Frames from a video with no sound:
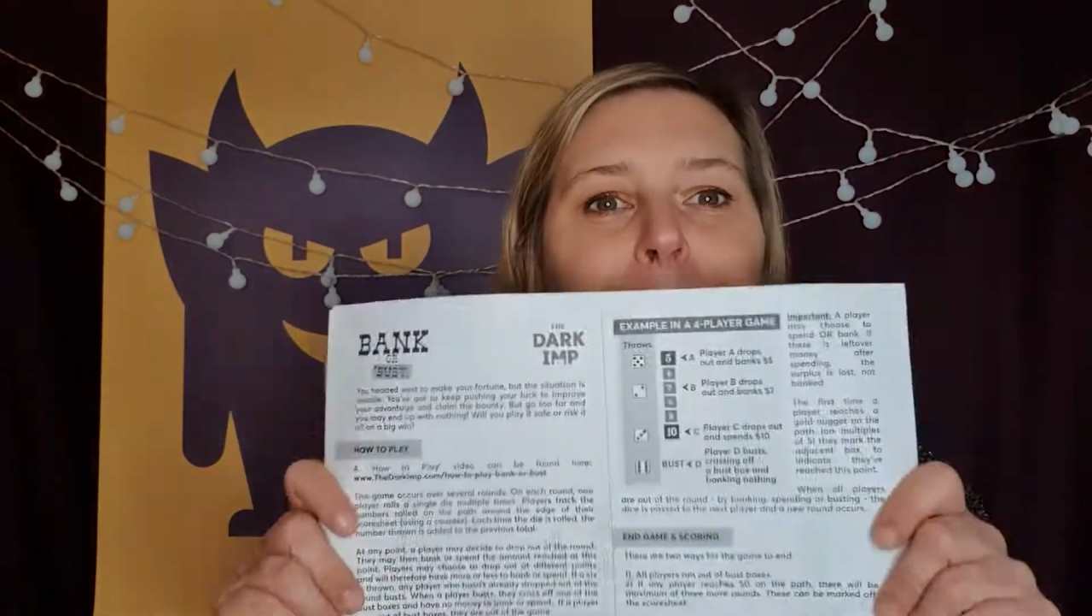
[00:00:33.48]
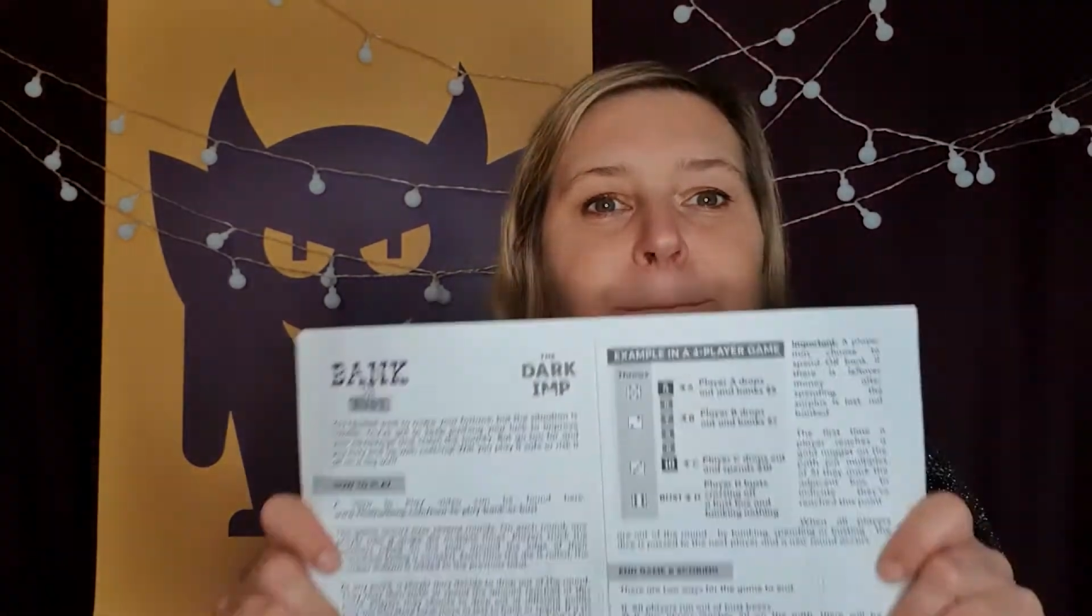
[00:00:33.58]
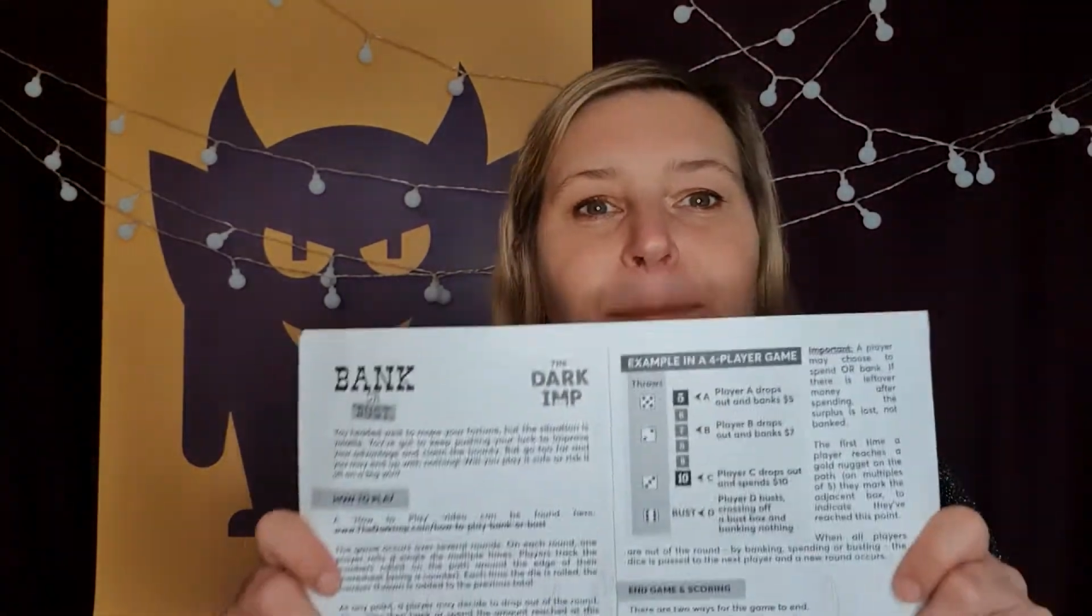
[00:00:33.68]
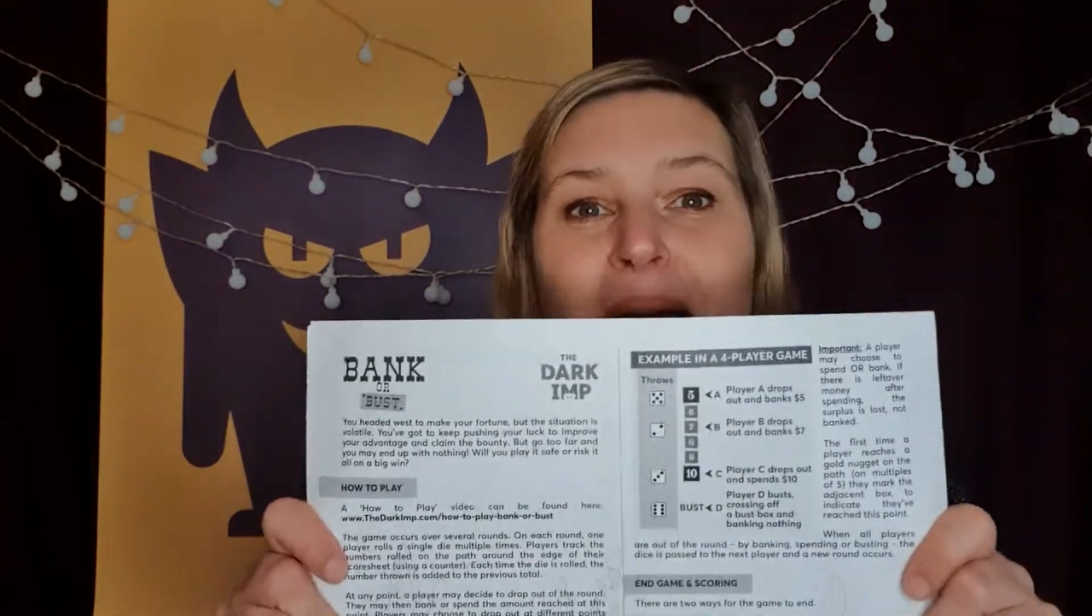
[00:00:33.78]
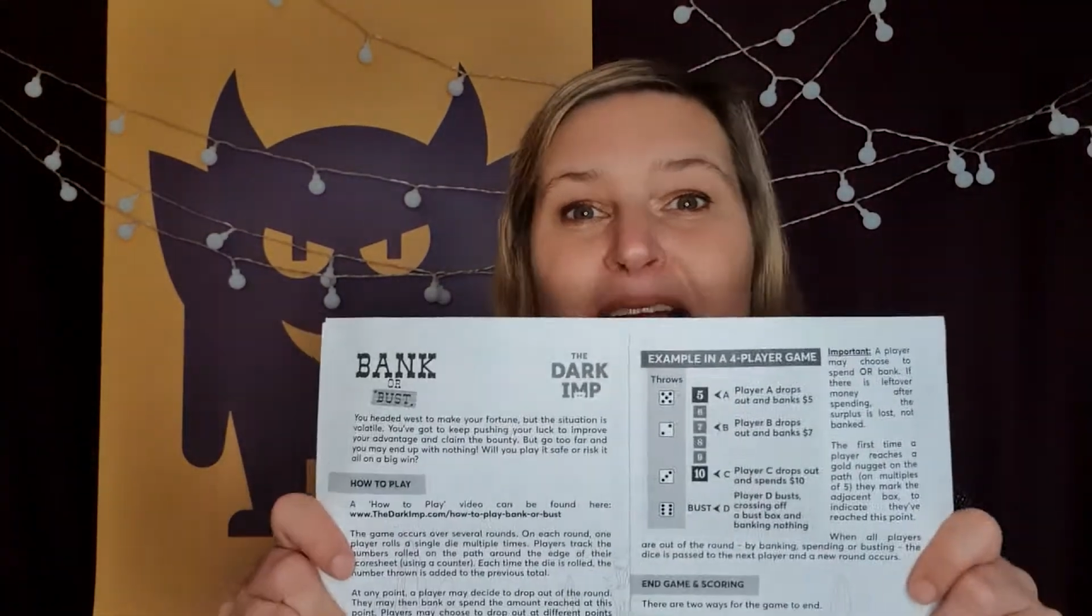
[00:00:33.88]

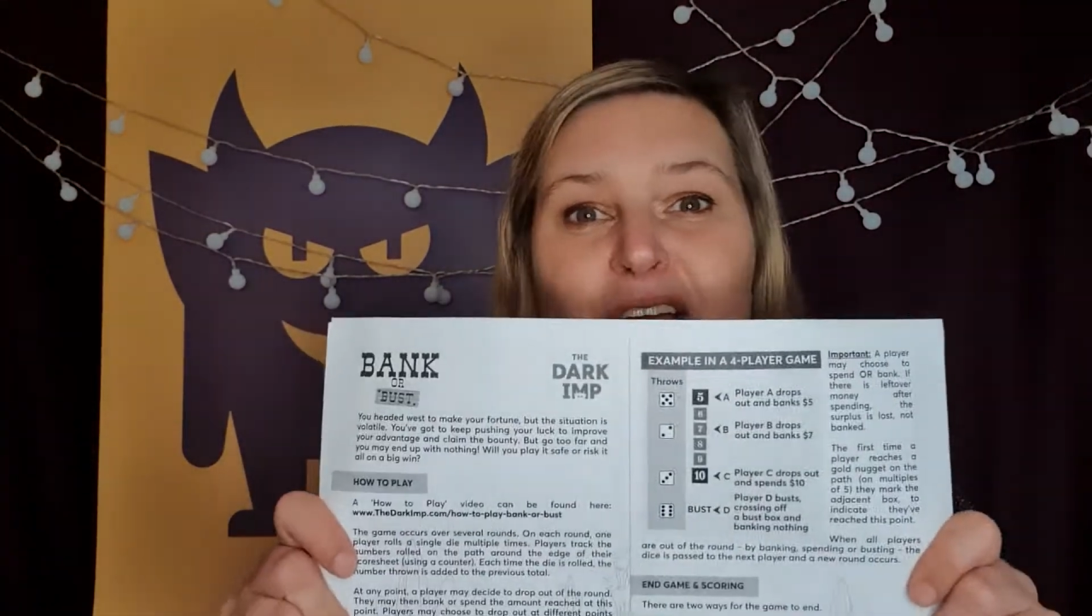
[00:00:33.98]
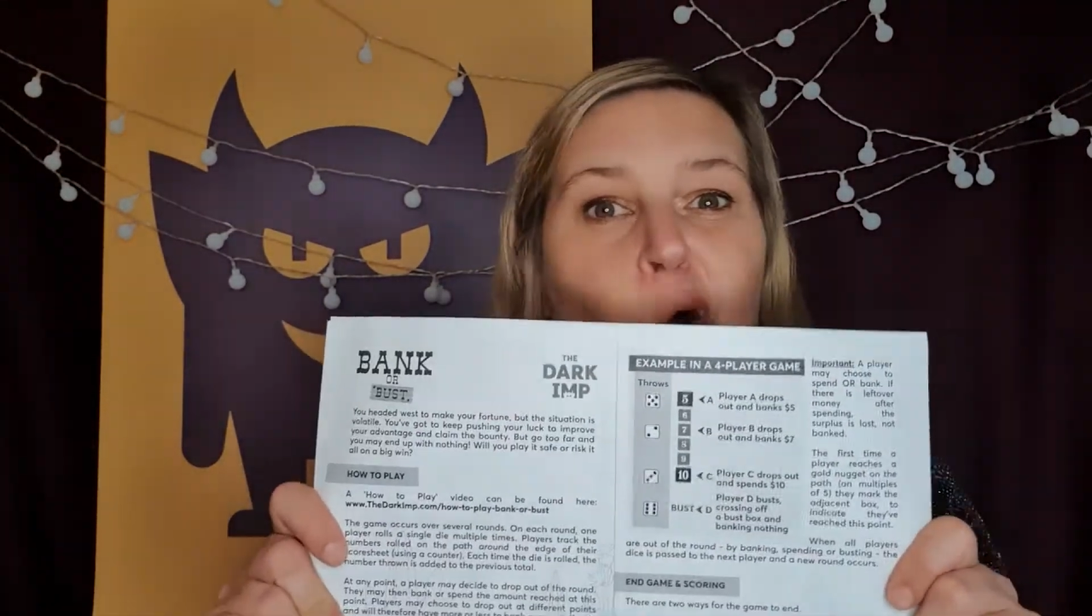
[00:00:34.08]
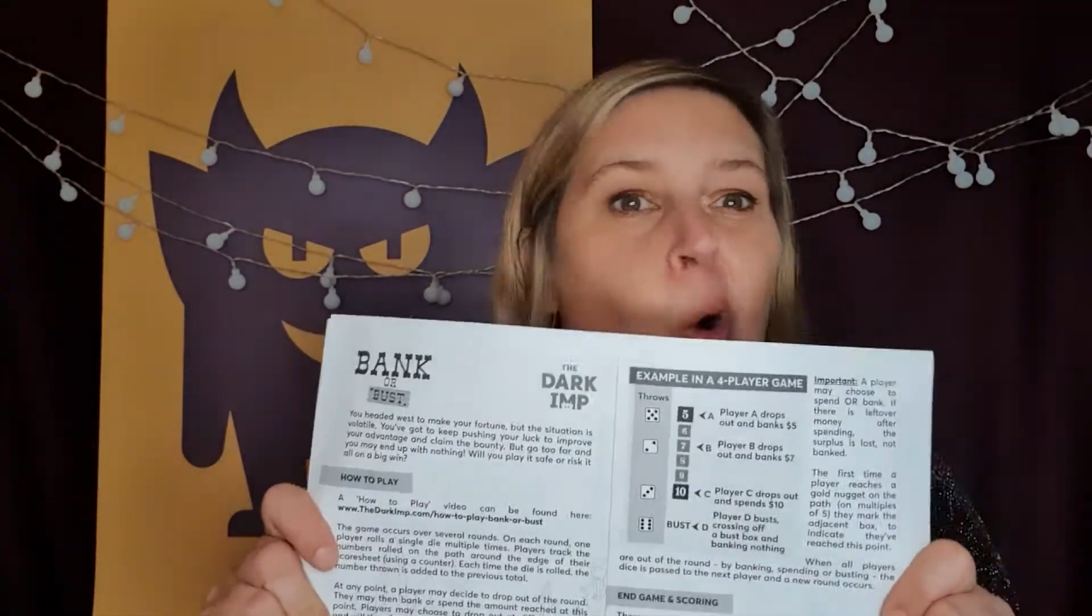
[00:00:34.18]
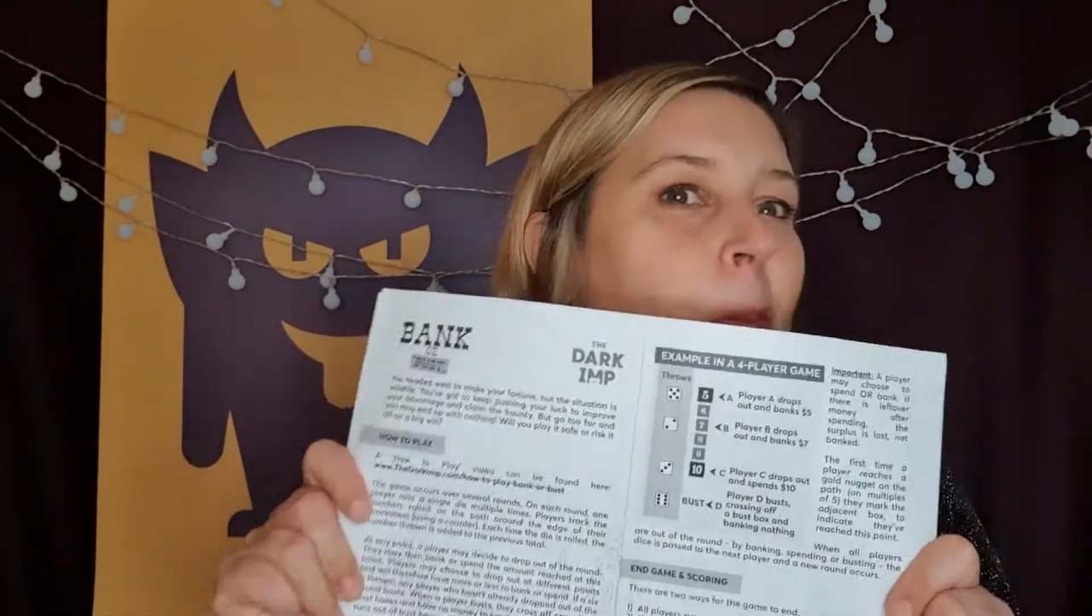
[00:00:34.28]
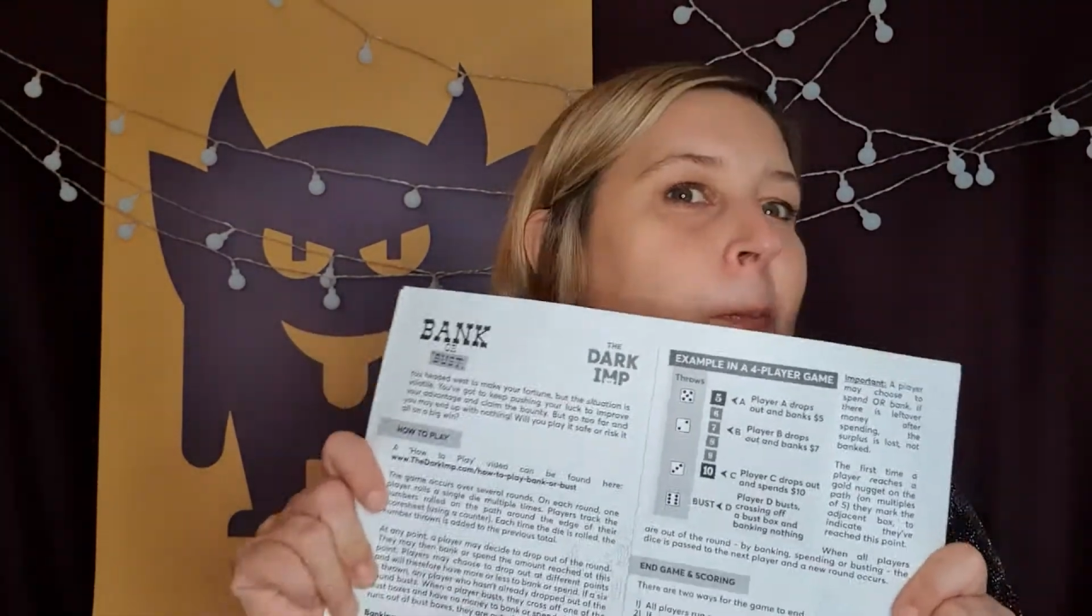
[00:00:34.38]
Bank
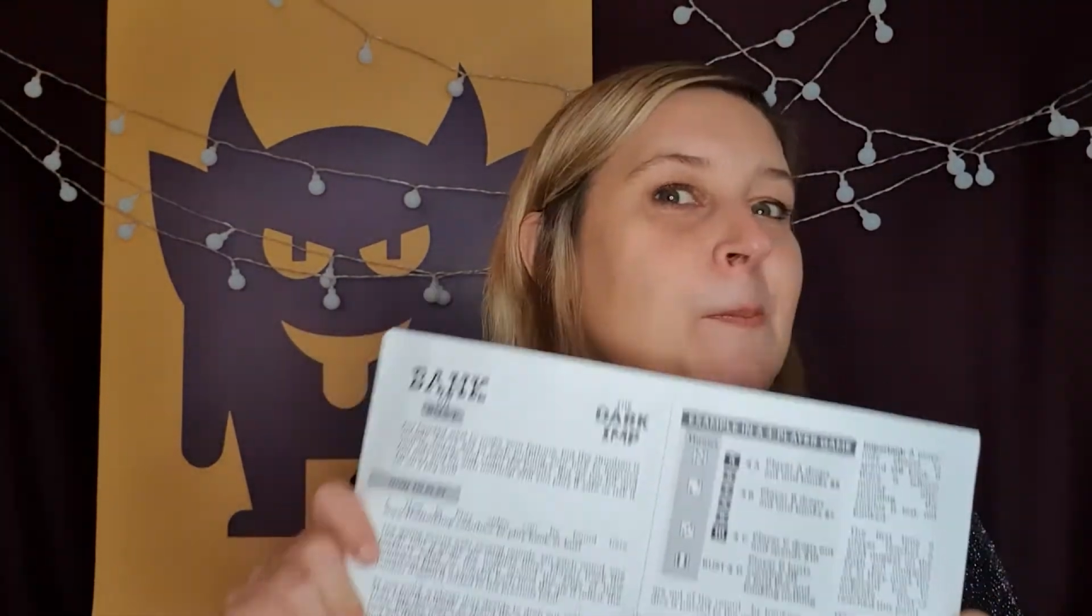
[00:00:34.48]
or